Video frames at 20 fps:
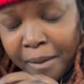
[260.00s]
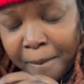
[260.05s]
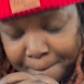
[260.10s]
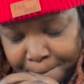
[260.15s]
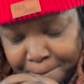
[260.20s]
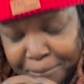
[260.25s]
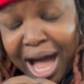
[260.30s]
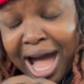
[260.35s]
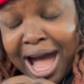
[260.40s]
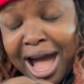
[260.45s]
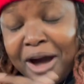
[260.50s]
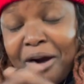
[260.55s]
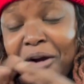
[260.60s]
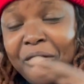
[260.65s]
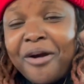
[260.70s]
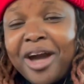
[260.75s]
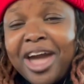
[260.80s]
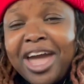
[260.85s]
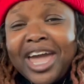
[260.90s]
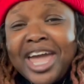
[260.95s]

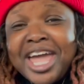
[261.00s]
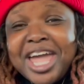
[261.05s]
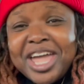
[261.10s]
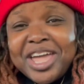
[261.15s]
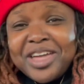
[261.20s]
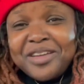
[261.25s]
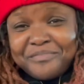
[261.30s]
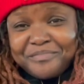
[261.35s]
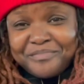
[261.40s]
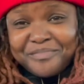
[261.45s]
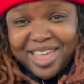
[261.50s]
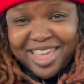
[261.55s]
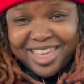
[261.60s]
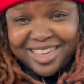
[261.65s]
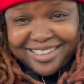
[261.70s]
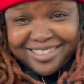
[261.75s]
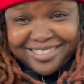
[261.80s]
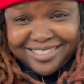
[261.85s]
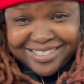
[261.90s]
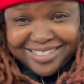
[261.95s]
Bow.
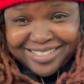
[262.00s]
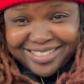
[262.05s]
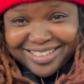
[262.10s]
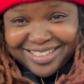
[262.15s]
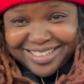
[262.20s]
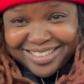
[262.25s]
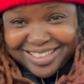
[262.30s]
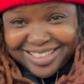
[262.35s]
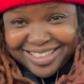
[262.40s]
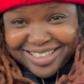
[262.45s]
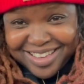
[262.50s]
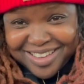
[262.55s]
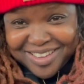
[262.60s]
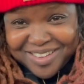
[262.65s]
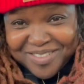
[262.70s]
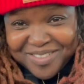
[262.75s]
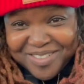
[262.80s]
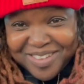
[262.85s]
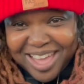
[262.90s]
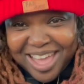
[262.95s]
Amen.
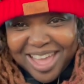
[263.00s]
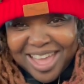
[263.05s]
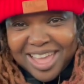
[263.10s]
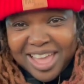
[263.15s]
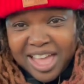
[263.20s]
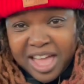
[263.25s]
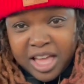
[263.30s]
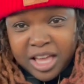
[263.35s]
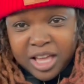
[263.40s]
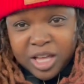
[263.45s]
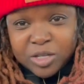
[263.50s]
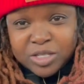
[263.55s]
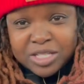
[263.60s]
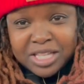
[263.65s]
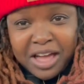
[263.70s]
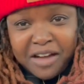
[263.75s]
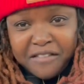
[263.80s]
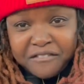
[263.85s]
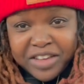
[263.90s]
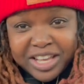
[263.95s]
Okay. You see,
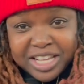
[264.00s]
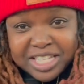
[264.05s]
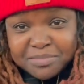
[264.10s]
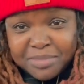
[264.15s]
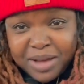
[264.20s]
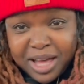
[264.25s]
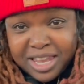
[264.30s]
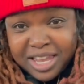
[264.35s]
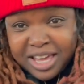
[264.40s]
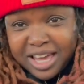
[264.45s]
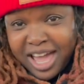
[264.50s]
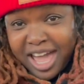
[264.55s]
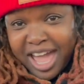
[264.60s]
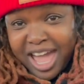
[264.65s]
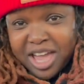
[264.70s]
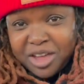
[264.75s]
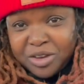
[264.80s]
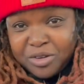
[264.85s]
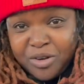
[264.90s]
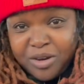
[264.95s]
I'm fixing my little
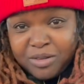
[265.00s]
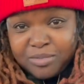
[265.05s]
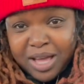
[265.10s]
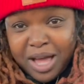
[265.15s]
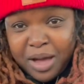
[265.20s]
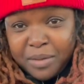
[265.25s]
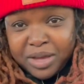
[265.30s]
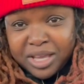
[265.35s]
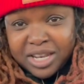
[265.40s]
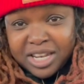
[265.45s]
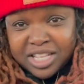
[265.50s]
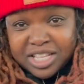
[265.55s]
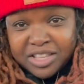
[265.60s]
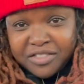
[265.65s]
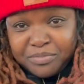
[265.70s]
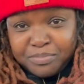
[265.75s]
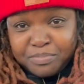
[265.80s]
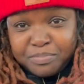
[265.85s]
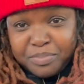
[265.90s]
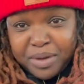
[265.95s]
hat. You know, I'm in the
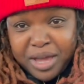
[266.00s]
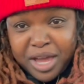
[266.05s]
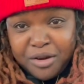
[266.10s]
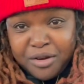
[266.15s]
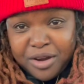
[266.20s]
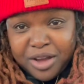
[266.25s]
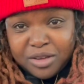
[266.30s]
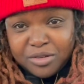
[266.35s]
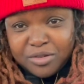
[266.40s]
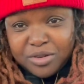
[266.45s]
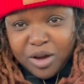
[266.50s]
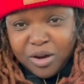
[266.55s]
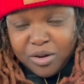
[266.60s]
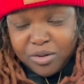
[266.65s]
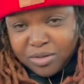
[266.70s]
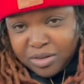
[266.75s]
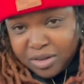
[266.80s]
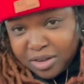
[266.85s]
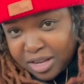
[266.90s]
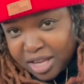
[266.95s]
spirit, you
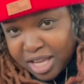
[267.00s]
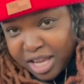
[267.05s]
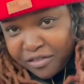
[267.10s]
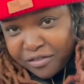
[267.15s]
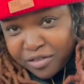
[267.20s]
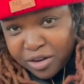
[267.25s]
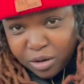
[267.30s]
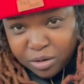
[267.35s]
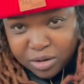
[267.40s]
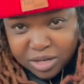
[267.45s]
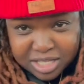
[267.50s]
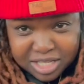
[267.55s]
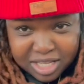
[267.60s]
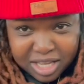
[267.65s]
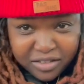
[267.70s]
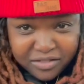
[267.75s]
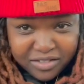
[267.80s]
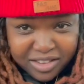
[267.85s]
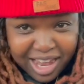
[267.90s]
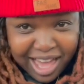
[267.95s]
know. Even though this
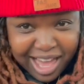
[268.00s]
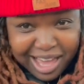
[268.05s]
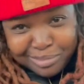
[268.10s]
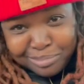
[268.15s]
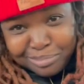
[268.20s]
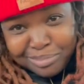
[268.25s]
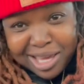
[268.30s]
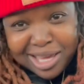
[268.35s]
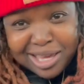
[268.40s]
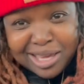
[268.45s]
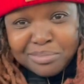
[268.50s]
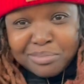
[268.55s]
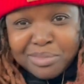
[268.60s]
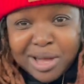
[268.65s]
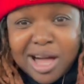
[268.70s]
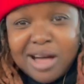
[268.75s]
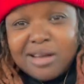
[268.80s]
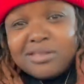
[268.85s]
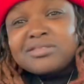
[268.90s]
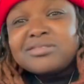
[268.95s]
giving like Mickey
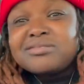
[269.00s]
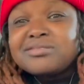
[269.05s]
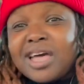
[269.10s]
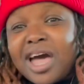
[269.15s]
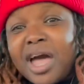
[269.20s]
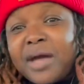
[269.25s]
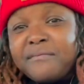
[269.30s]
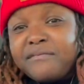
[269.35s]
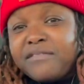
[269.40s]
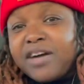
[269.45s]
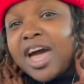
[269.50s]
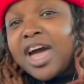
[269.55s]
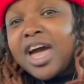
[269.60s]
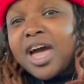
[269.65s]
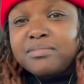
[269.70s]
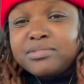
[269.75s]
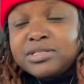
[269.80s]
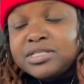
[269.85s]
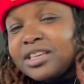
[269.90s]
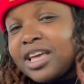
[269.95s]
Mouse type
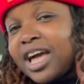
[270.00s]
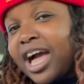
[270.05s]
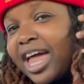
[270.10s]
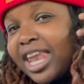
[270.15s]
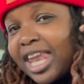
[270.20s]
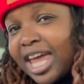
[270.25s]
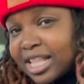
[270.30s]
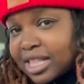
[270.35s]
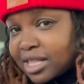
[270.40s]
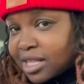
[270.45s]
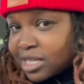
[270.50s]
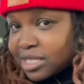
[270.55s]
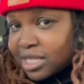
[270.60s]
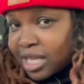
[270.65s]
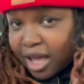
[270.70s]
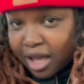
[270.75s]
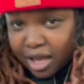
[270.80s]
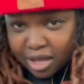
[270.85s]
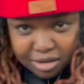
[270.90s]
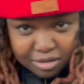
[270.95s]
vibes, I like this
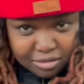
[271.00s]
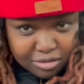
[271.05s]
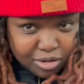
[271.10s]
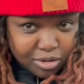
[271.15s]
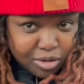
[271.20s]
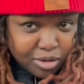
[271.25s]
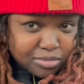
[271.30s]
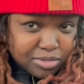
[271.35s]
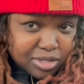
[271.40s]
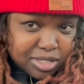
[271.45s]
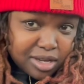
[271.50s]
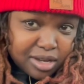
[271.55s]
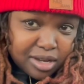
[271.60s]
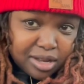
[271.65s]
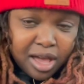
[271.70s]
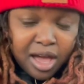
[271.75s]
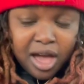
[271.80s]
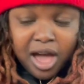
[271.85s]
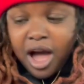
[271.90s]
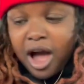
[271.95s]
hat. You know what I'm saying?
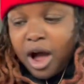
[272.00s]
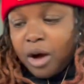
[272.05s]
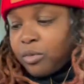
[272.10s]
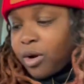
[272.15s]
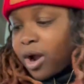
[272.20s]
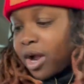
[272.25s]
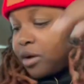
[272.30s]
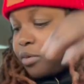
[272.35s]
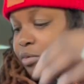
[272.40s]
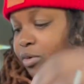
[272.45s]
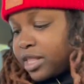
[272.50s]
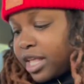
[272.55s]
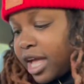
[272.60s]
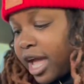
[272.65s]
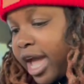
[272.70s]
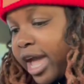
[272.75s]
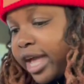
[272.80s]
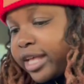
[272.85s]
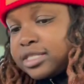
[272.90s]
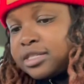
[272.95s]
I'm rocking with the
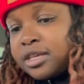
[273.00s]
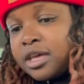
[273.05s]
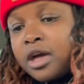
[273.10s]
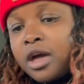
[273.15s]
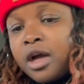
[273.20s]
hats.